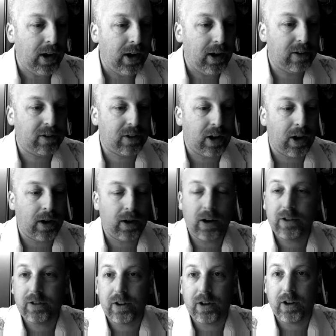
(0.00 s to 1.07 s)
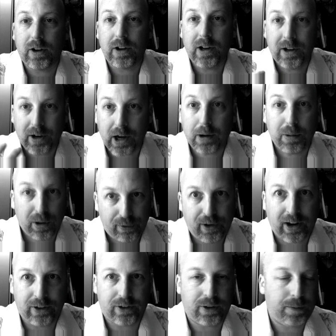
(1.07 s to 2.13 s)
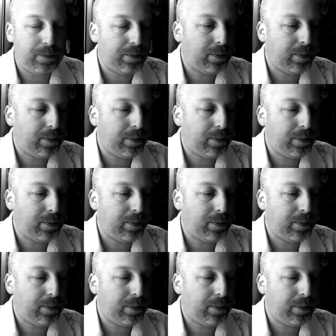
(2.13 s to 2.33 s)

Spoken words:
It's a indictable offence.